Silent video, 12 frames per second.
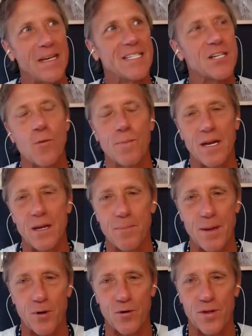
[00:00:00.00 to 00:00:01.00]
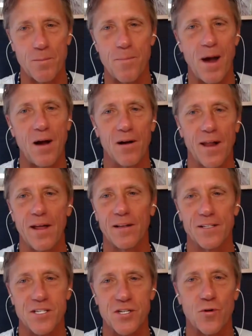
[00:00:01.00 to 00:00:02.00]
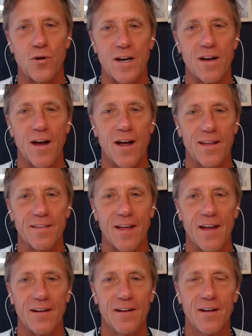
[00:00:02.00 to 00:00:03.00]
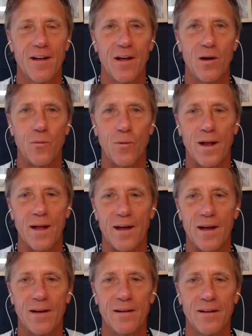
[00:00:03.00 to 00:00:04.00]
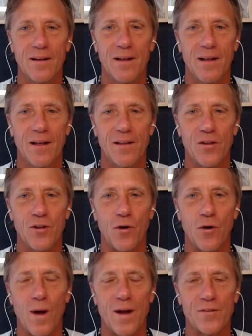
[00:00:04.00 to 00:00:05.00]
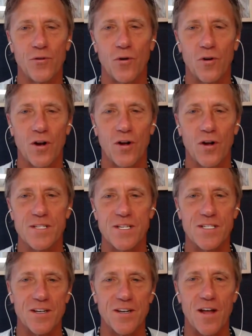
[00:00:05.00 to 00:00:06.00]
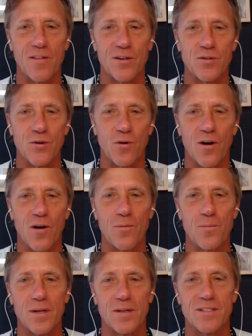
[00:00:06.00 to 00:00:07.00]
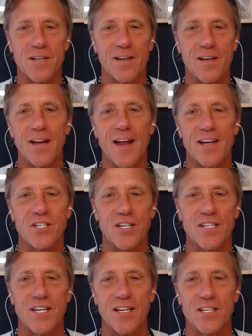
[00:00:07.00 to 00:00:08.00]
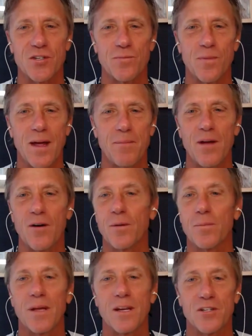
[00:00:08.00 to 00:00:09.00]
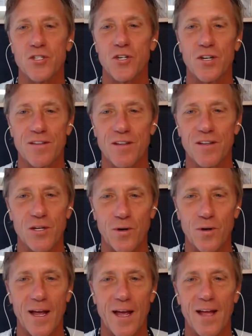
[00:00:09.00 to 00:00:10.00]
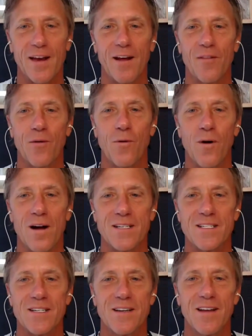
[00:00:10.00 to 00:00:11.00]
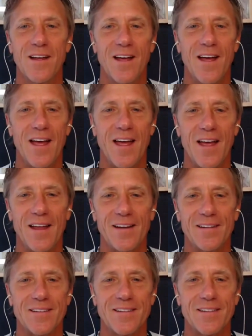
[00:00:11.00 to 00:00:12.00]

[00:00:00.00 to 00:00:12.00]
there'll be so many people who can parallel a story like that where, you know, one door closes, another door opens, and it actually takes you maybe on a better journey than you would have had otherwise. And